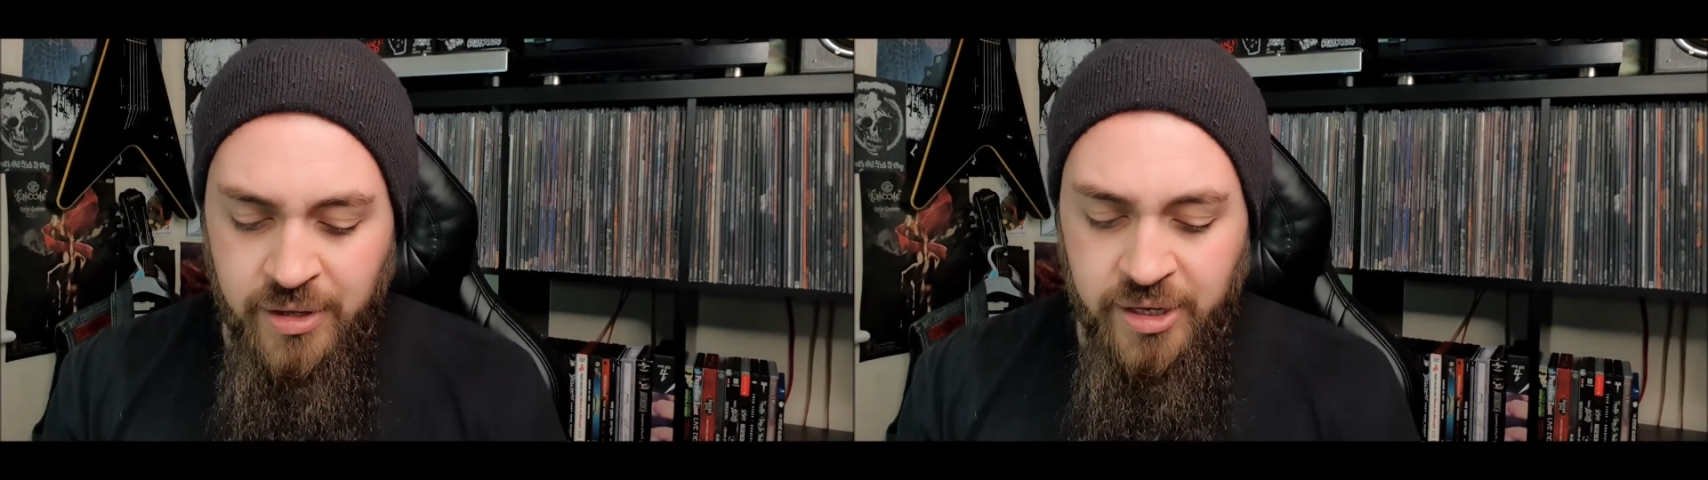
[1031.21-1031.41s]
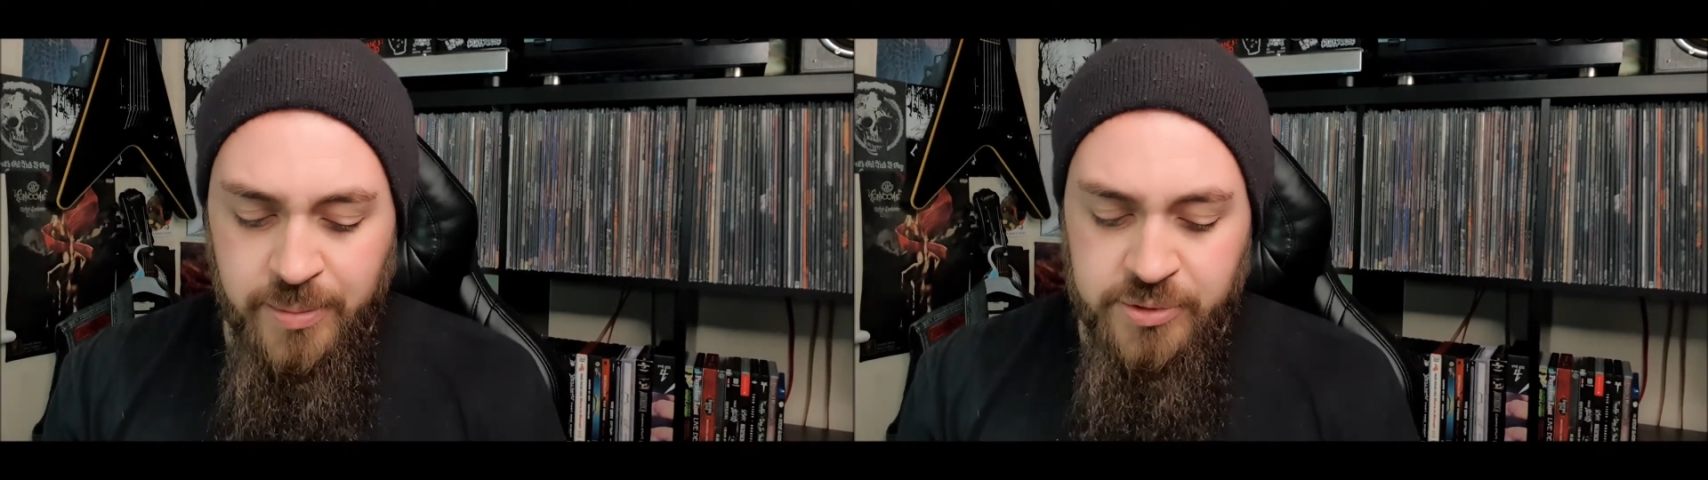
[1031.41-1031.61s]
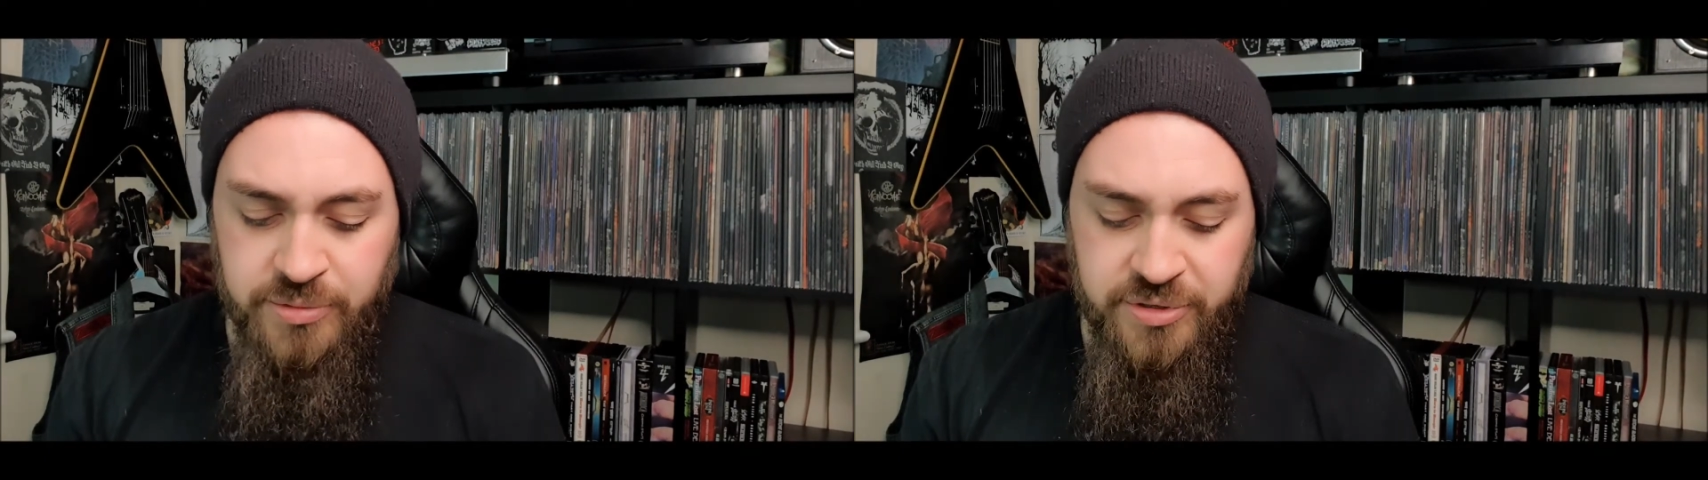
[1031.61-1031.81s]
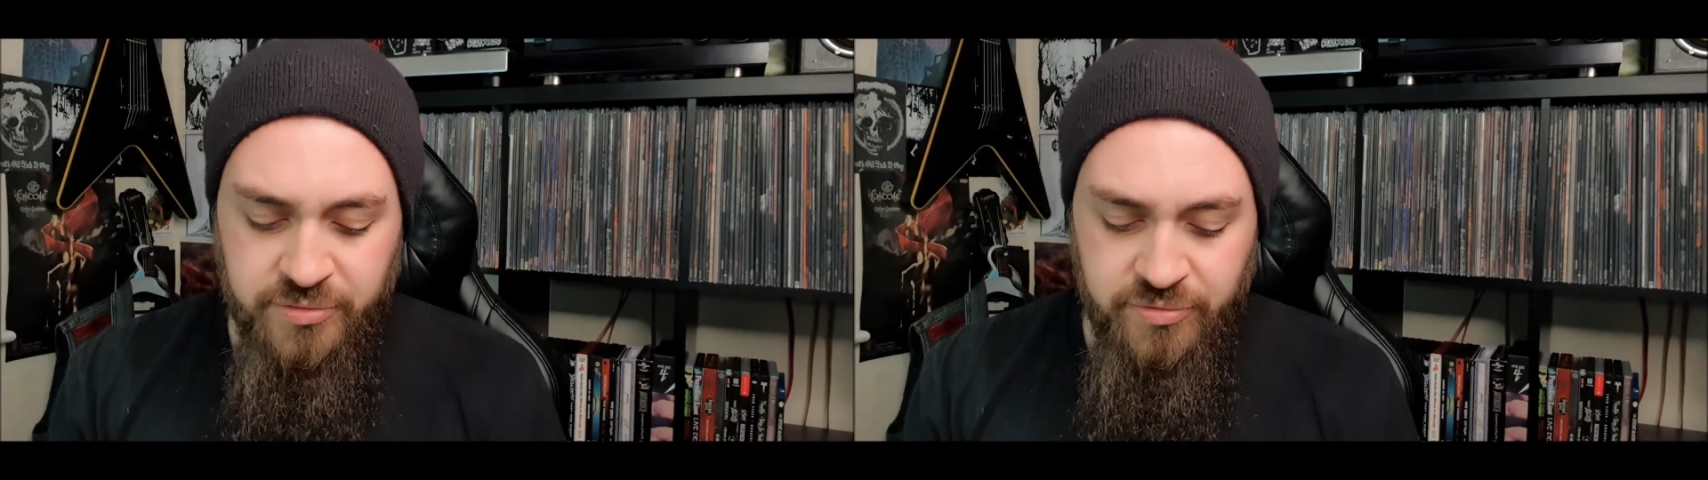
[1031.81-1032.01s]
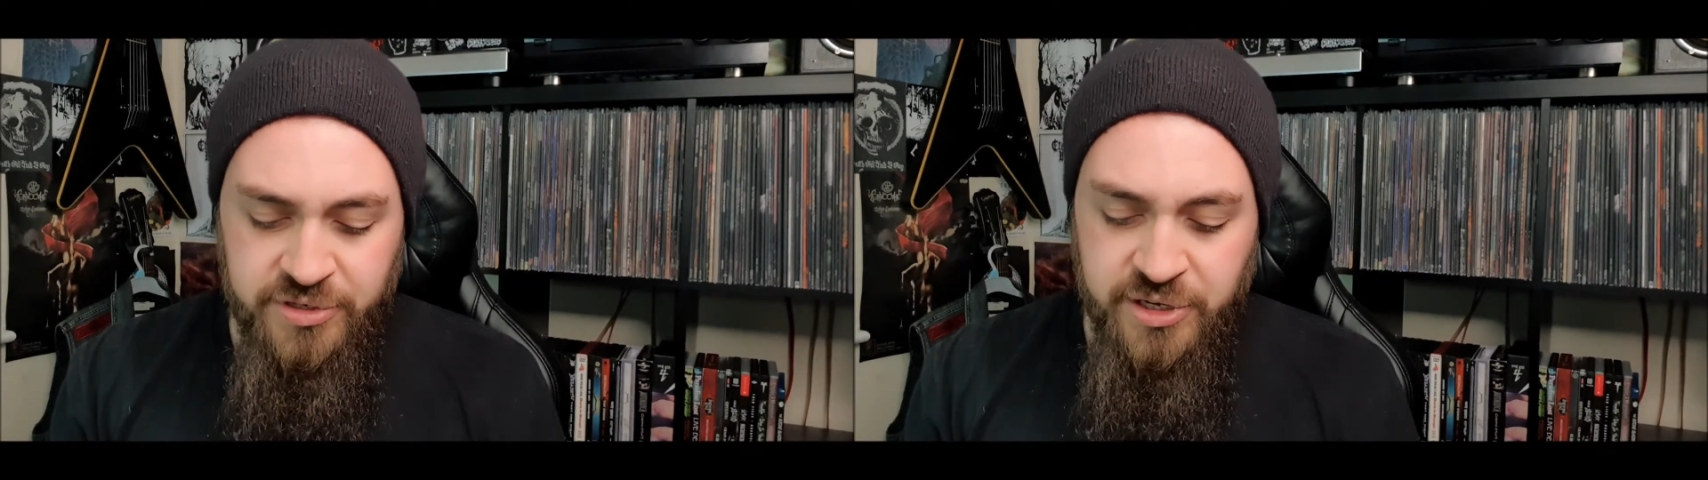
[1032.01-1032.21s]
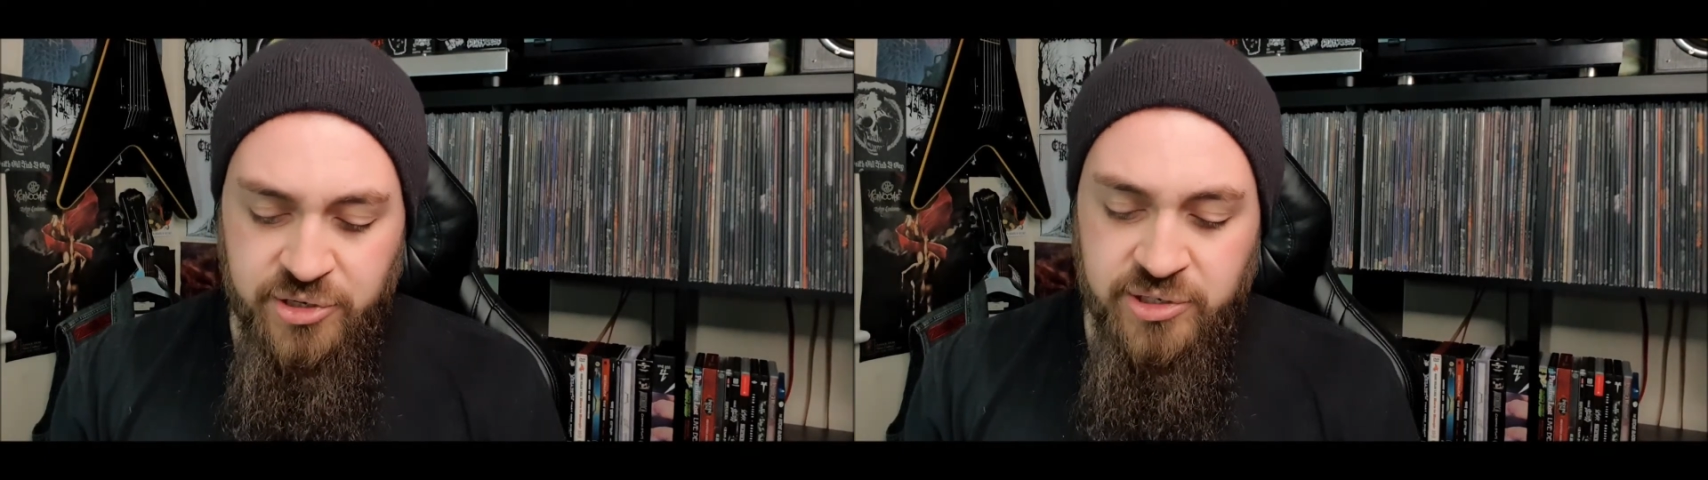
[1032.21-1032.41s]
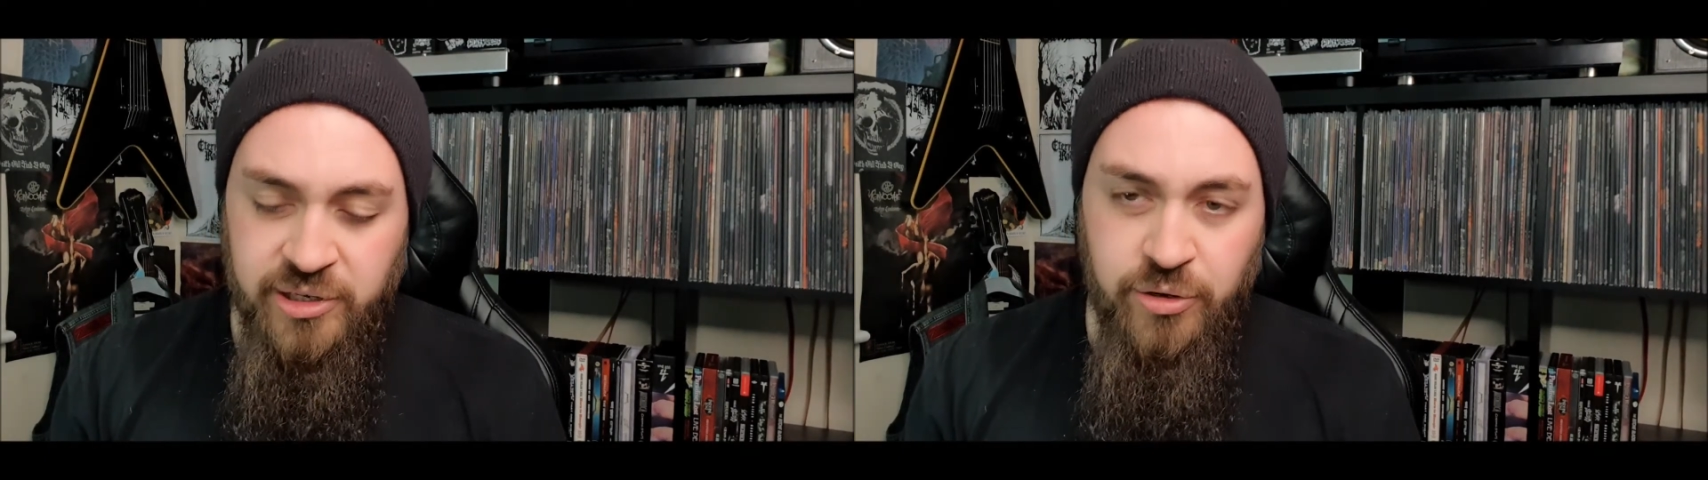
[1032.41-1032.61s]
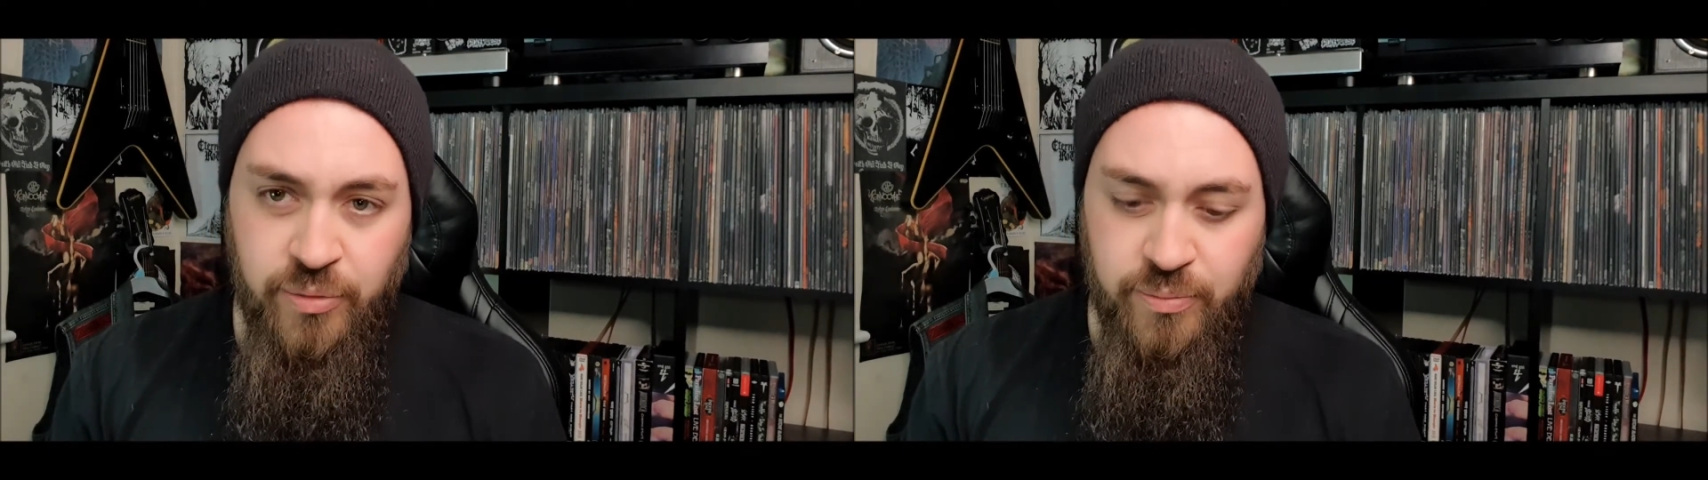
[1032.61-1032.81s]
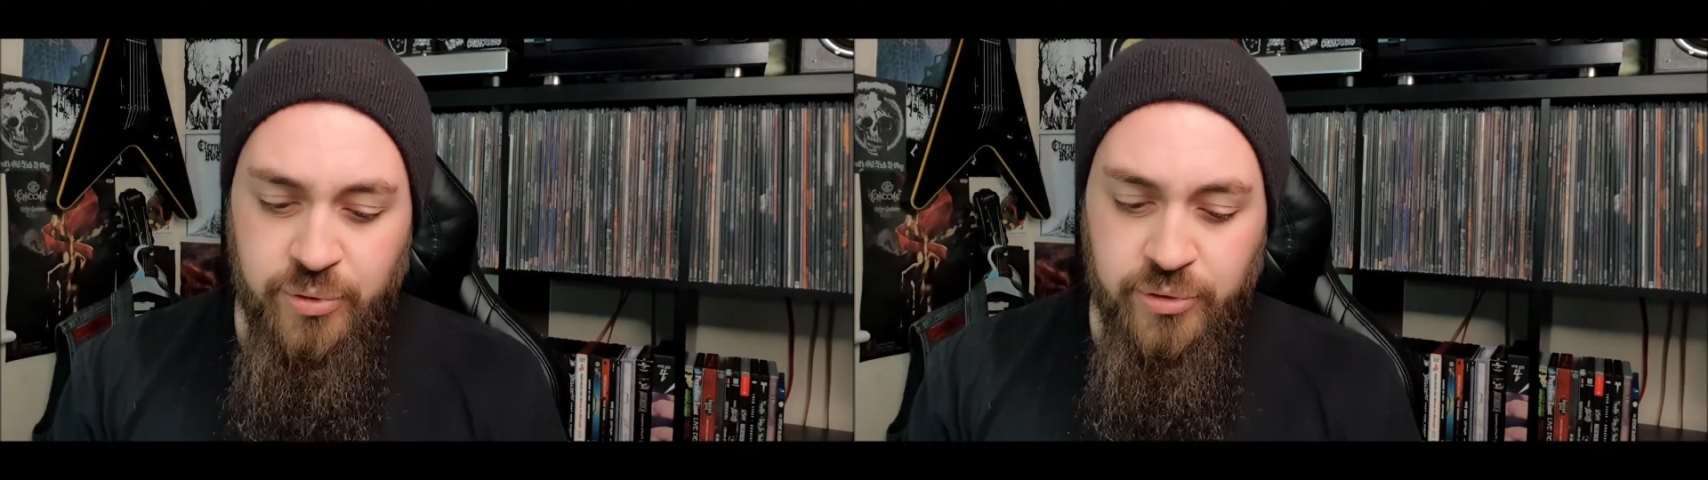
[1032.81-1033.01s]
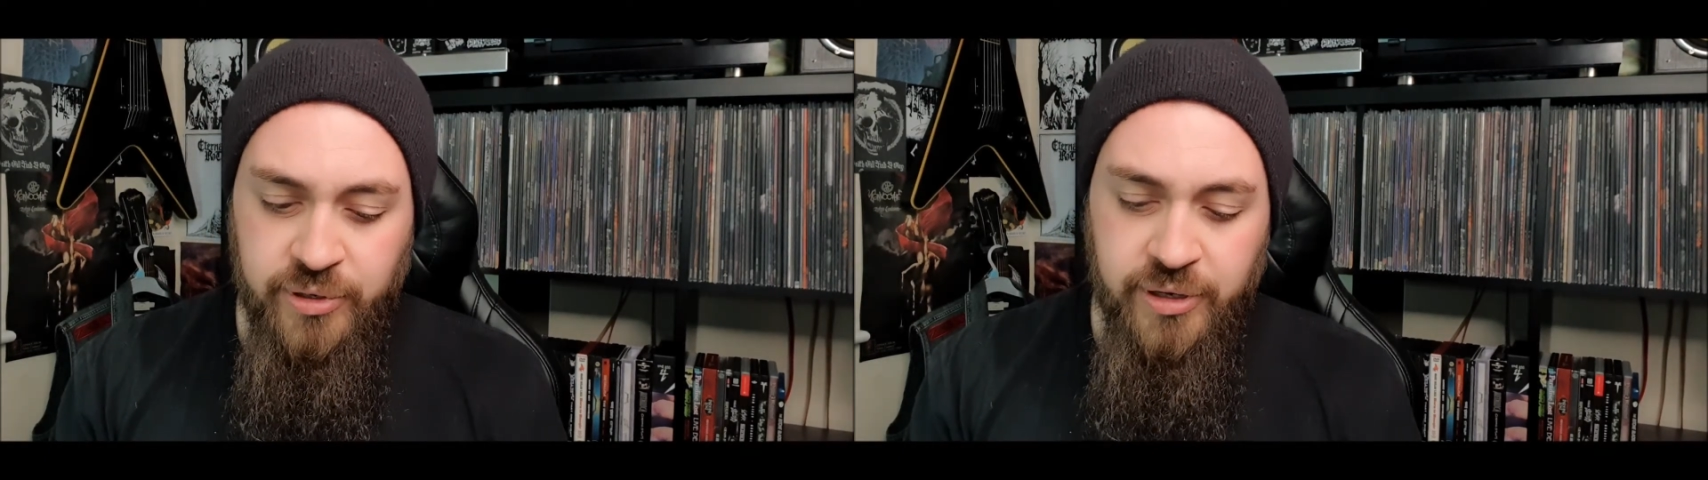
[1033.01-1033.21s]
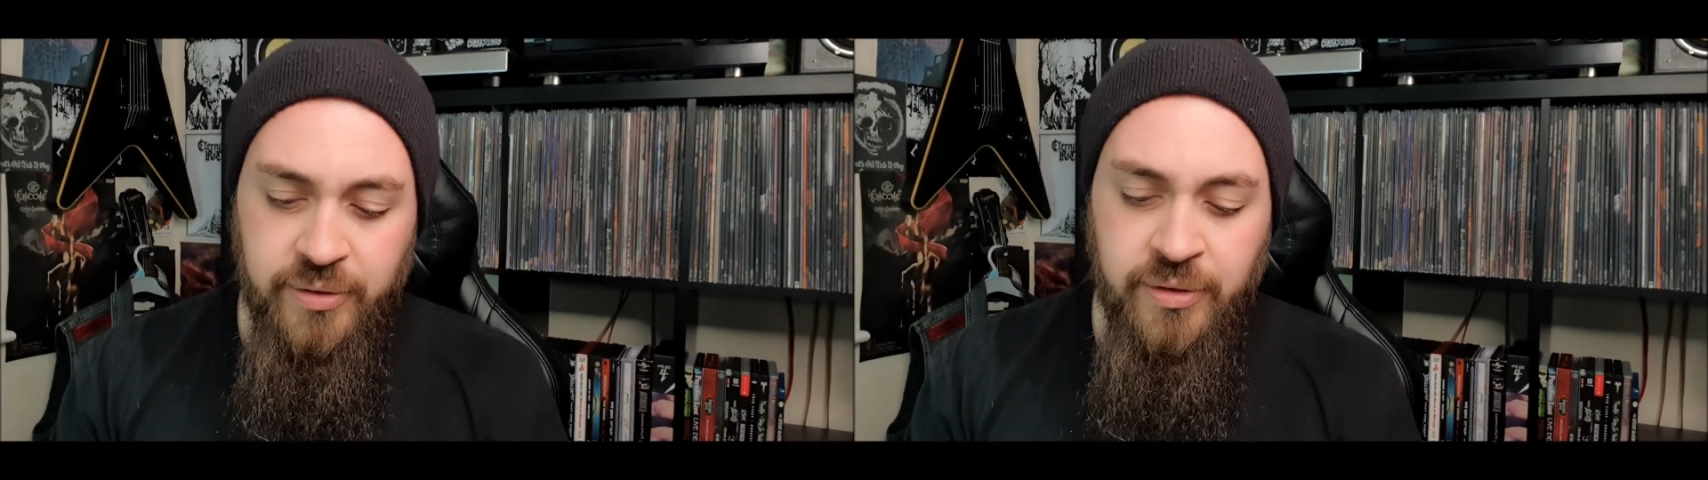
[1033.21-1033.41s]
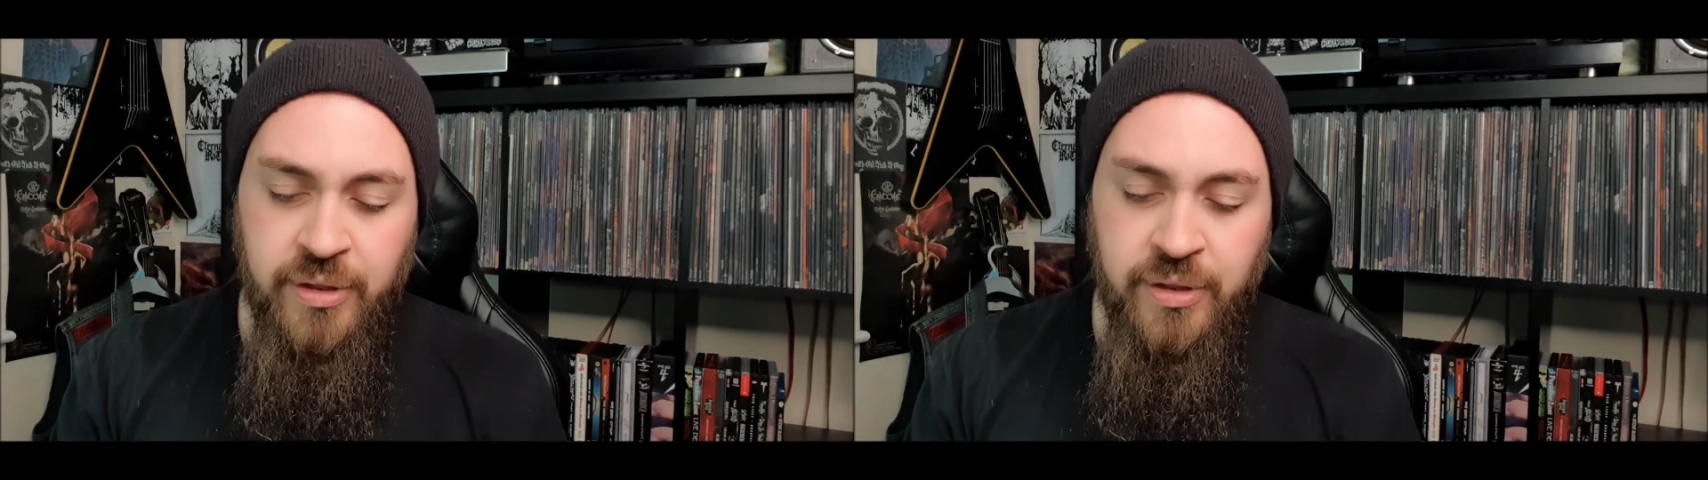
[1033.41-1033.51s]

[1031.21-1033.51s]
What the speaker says: Comes with this ridiculously long booklet